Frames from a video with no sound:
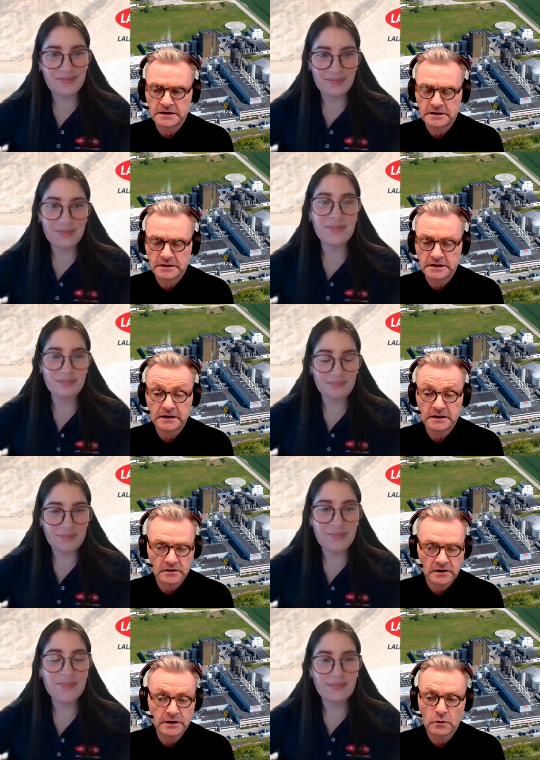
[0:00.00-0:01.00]
Speaker 1: in
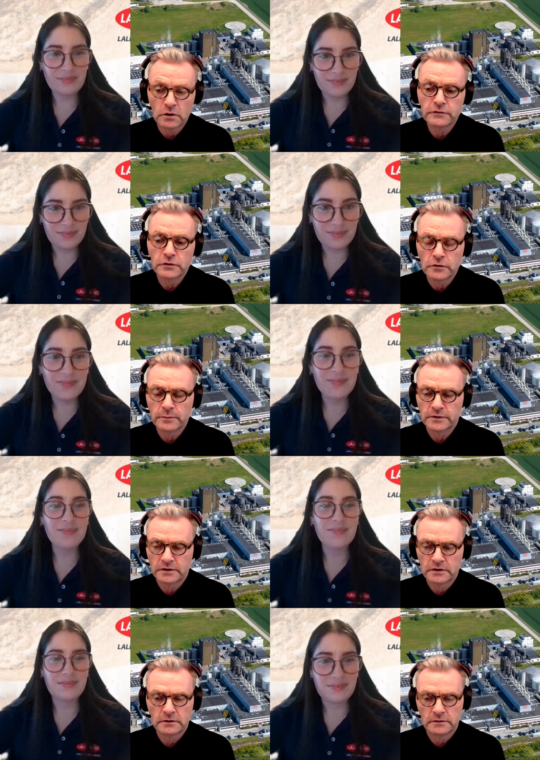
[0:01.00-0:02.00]
in in all of Europe,
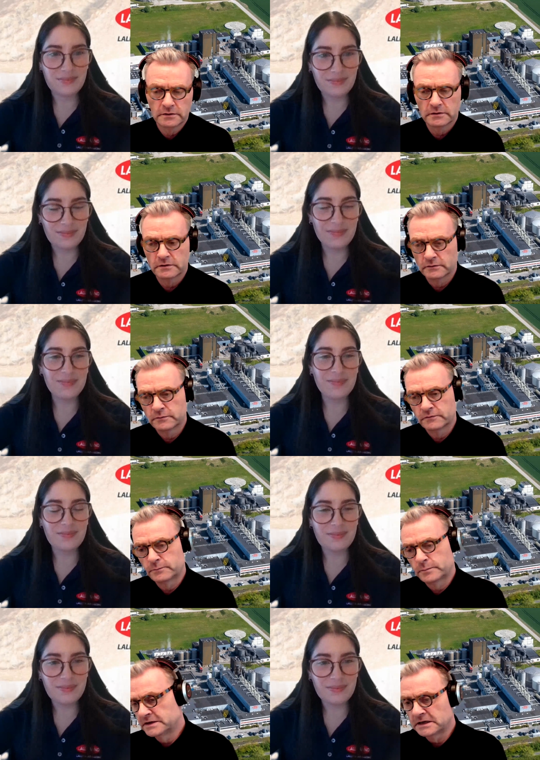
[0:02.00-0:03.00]
uh,
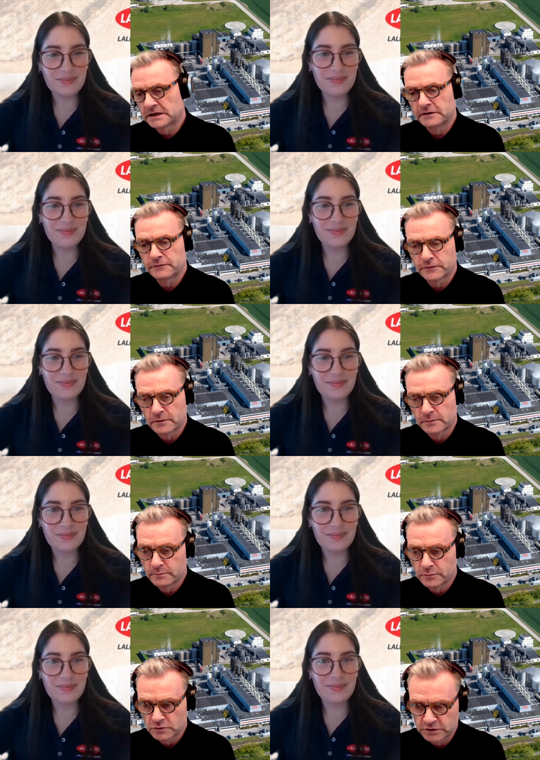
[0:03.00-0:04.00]
basically
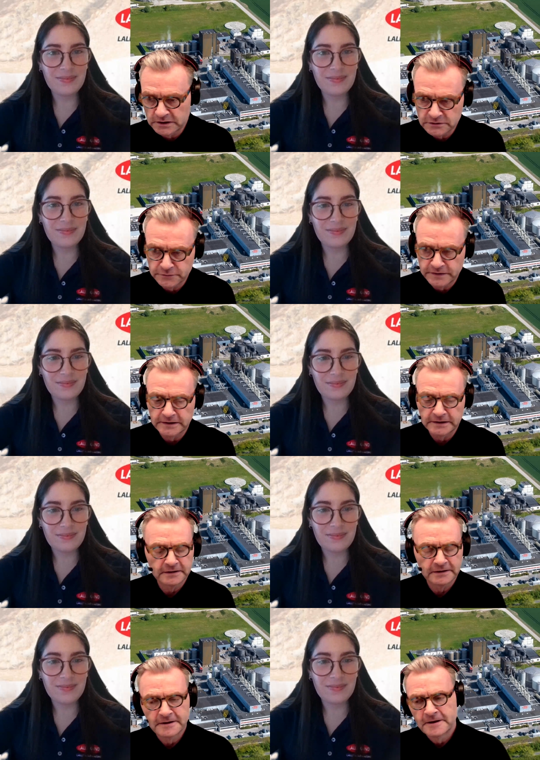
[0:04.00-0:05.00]
from Portugal to Finland.
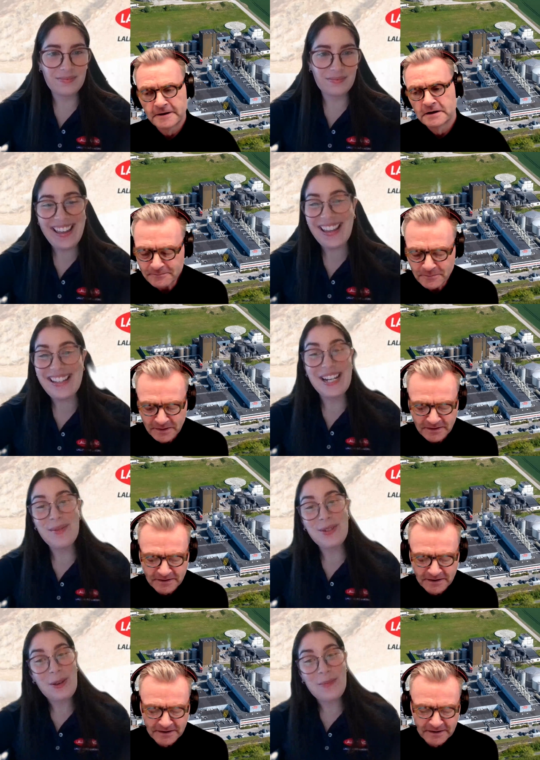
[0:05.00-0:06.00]
Speaker 2: Yes, and
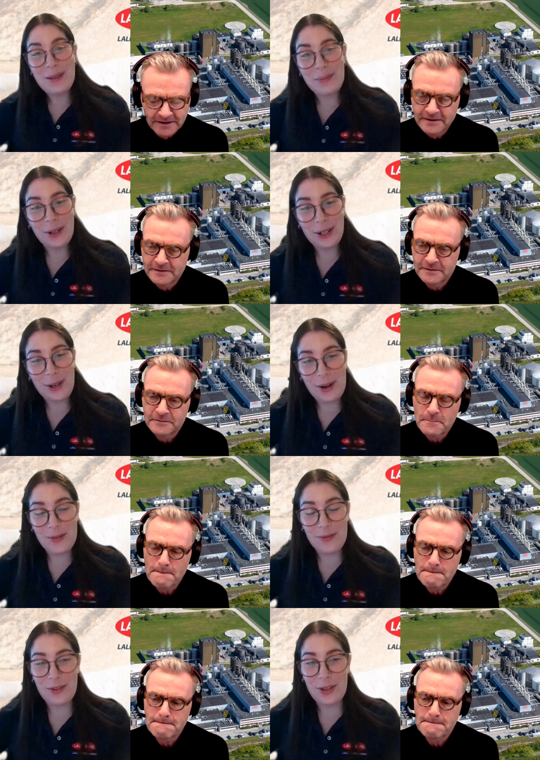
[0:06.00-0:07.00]
I'm sure a big part
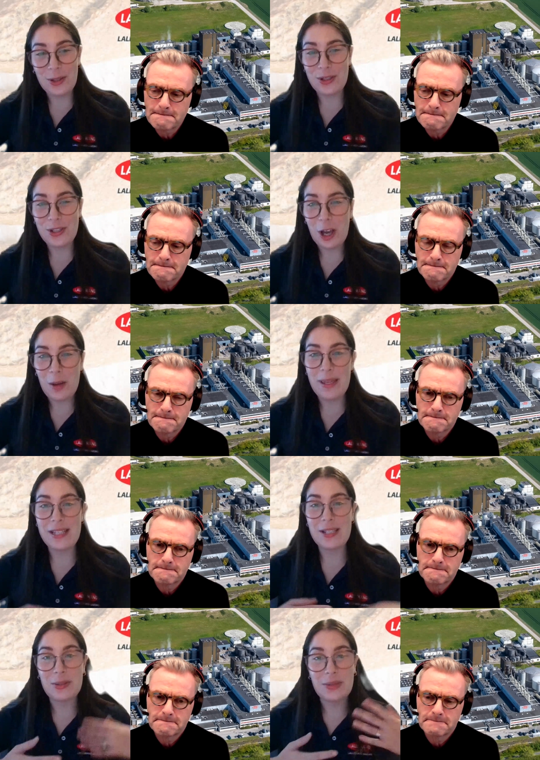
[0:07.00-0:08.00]
of your job
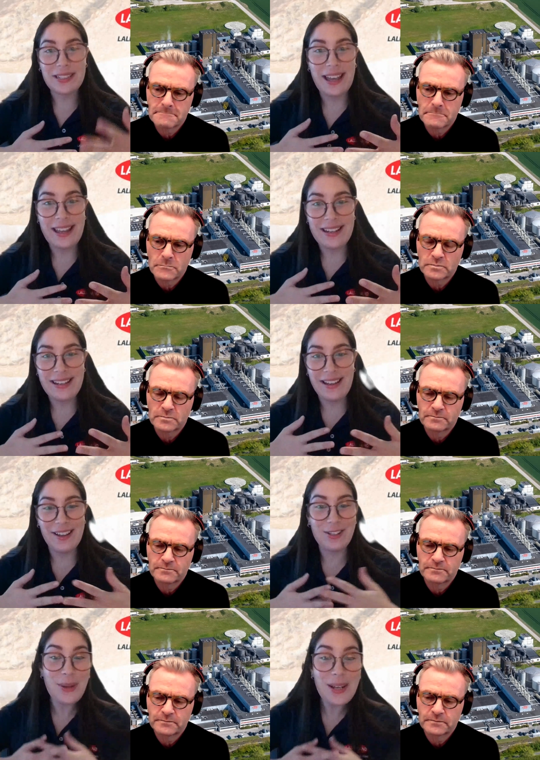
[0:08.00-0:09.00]
is to attend
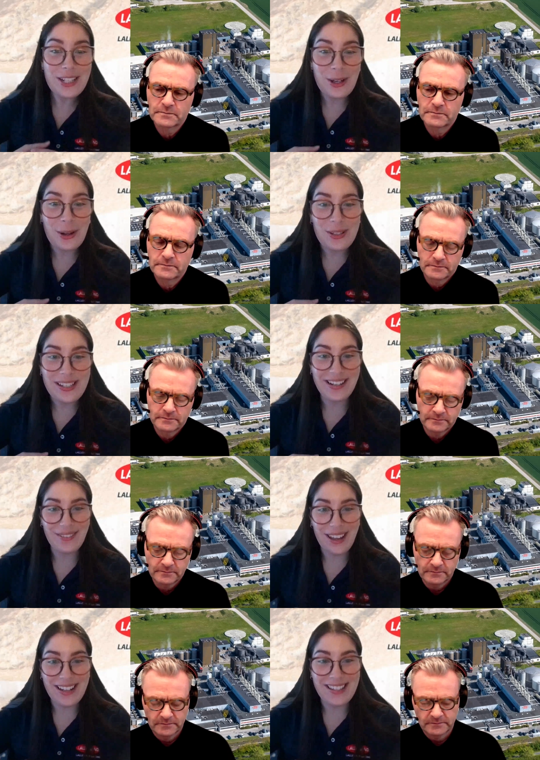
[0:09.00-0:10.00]
uh, trade shows and
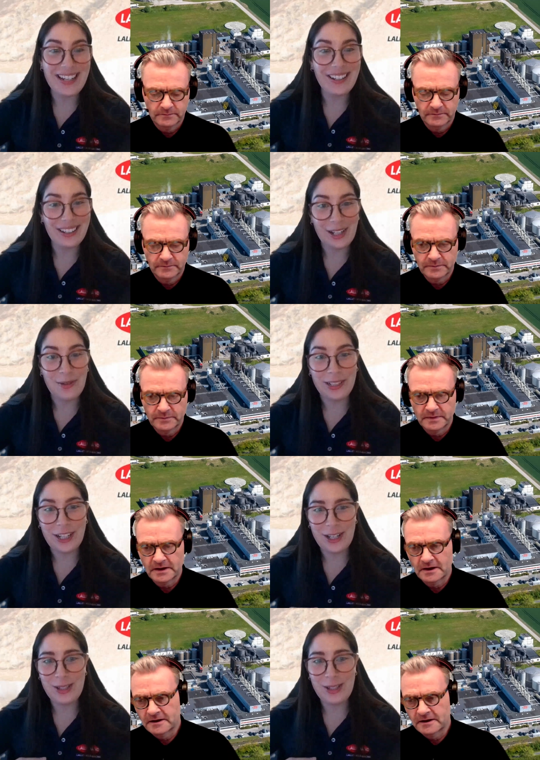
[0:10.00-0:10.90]
events and connect with